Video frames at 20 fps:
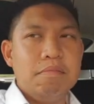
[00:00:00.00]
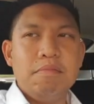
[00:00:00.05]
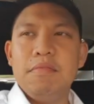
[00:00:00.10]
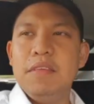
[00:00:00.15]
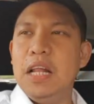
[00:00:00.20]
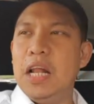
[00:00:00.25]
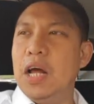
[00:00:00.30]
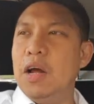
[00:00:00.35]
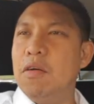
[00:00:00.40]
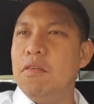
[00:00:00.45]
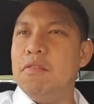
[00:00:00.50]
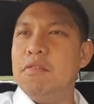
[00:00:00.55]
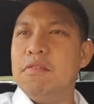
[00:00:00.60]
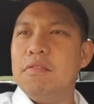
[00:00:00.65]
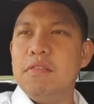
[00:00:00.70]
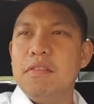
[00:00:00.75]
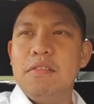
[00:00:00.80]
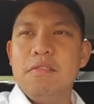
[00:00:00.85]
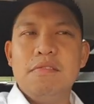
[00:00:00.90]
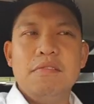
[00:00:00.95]
you know,
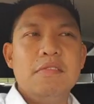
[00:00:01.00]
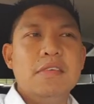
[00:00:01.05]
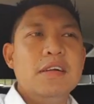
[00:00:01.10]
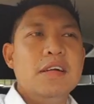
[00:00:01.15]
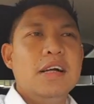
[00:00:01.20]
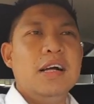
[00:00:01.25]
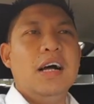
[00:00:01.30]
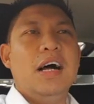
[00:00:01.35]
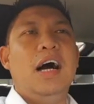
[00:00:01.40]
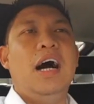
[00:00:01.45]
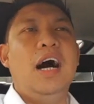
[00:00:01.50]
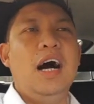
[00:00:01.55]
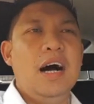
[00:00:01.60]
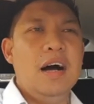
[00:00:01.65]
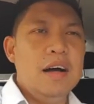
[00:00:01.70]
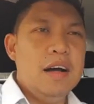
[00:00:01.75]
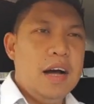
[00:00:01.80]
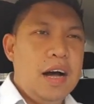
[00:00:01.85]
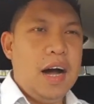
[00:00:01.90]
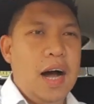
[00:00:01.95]

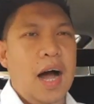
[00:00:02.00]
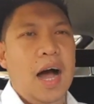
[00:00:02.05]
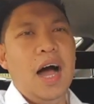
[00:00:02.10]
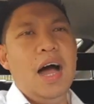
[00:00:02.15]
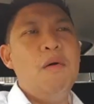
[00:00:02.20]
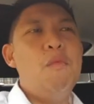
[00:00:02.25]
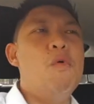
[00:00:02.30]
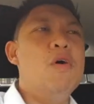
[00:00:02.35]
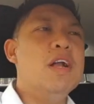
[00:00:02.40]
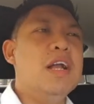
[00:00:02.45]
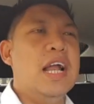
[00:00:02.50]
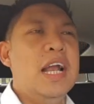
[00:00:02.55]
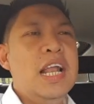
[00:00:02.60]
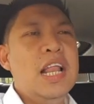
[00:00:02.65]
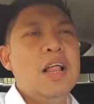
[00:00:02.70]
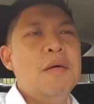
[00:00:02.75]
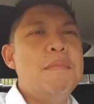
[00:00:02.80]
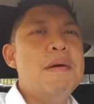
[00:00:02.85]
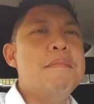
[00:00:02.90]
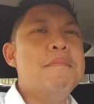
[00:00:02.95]
I want a
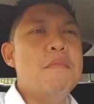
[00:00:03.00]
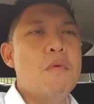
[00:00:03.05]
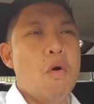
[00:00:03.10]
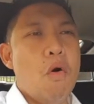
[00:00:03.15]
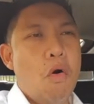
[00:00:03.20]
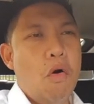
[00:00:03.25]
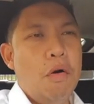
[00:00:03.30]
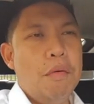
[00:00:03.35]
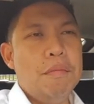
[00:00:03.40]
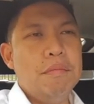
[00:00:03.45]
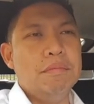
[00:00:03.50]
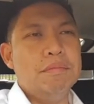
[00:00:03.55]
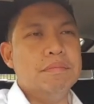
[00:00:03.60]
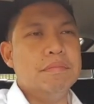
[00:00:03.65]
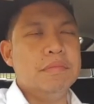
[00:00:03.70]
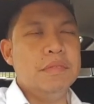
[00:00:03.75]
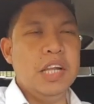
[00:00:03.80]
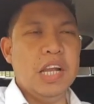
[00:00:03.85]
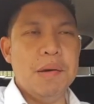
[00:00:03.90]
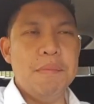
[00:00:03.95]
little bit more.
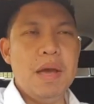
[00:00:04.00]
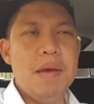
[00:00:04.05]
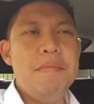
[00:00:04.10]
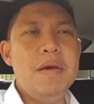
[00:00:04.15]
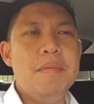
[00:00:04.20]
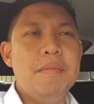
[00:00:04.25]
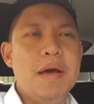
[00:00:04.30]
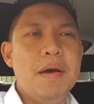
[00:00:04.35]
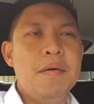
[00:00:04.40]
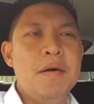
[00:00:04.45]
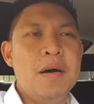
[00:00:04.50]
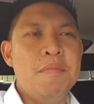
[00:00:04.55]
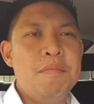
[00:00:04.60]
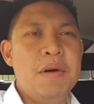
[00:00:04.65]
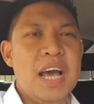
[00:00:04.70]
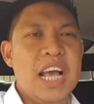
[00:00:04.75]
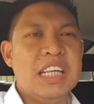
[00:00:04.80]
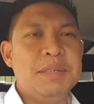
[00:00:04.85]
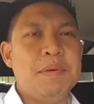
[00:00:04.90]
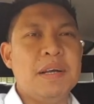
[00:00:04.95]
You know, maybe
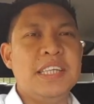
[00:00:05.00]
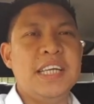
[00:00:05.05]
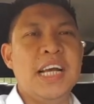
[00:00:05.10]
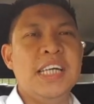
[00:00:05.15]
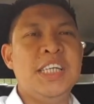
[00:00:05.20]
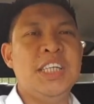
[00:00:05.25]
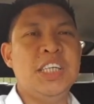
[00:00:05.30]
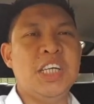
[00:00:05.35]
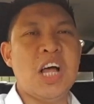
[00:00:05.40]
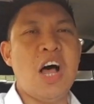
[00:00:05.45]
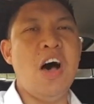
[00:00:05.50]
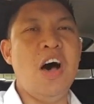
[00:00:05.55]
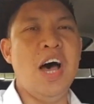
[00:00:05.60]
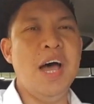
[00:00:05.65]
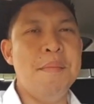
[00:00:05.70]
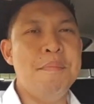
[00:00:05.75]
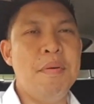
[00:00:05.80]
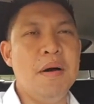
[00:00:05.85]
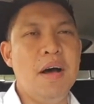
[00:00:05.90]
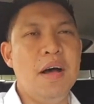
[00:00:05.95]
my expectations are
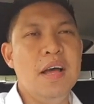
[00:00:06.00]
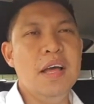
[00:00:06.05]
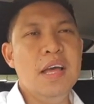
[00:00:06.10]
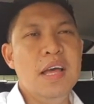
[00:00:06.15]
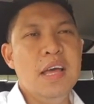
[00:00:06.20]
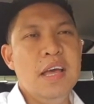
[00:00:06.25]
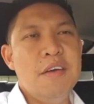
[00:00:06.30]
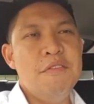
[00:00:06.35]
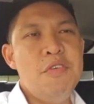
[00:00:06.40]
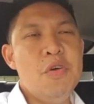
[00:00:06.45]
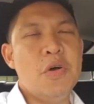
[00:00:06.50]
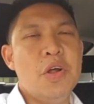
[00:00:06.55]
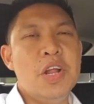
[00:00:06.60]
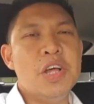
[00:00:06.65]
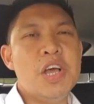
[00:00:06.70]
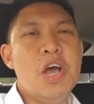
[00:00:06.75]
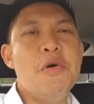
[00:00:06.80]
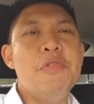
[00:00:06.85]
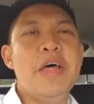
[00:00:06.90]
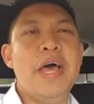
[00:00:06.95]
high, but if you're going to
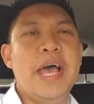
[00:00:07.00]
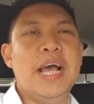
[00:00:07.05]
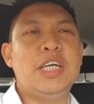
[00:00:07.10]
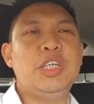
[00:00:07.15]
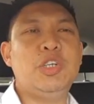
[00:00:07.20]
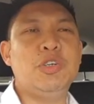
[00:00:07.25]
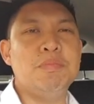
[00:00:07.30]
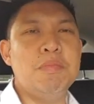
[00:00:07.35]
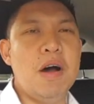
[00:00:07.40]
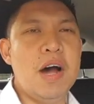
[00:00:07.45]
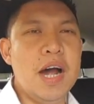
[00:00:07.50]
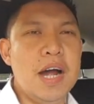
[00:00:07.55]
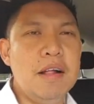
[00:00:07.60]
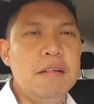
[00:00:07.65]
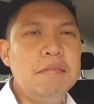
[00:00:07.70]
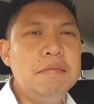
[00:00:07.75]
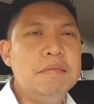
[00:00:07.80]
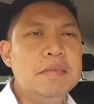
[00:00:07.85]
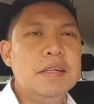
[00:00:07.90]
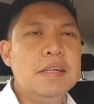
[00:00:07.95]
go that extra
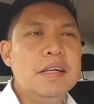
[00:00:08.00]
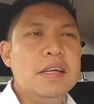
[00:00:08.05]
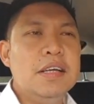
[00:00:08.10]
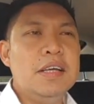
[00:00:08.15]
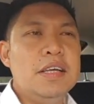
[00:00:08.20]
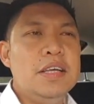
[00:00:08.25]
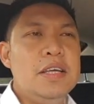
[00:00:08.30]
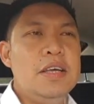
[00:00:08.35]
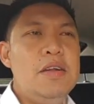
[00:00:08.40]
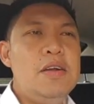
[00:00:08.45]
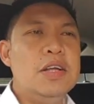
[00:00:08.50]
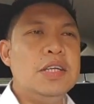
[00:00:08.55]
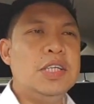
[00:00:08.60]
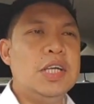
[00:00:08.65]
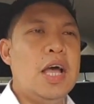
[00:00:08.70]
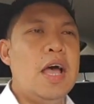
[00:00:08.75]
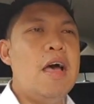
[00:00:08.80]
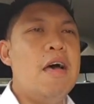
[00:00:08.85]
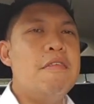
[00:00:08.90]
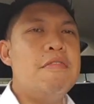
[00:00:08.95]
mile, you
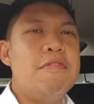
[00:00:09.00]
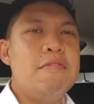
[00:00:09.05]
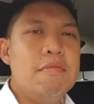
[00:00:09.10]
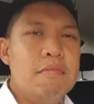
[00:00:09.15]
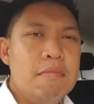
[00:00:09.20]
deserve